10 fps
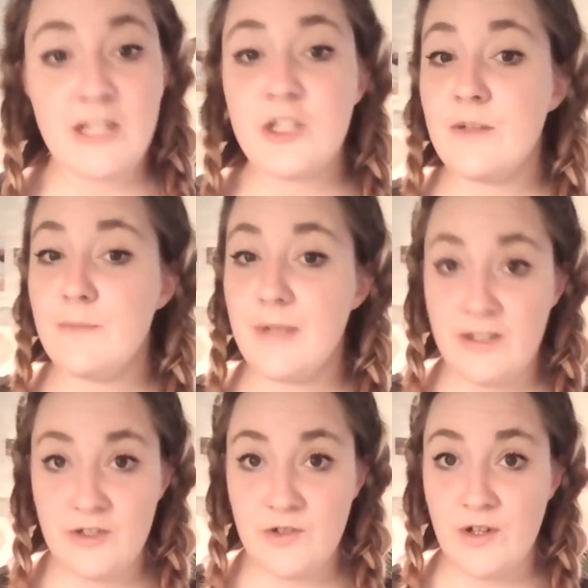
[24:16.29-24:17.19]
should be
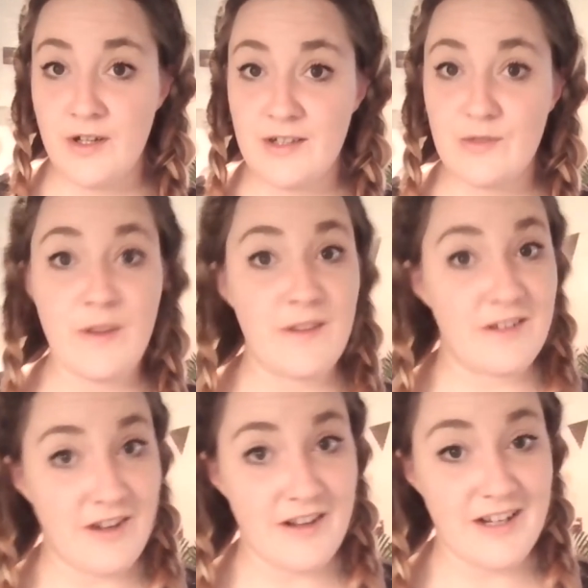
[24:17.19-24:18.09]
enjoyed with
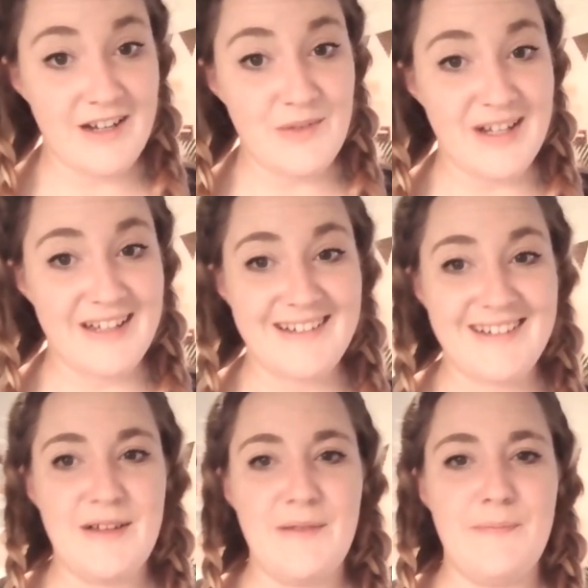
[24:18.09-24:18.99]
Scott anyways.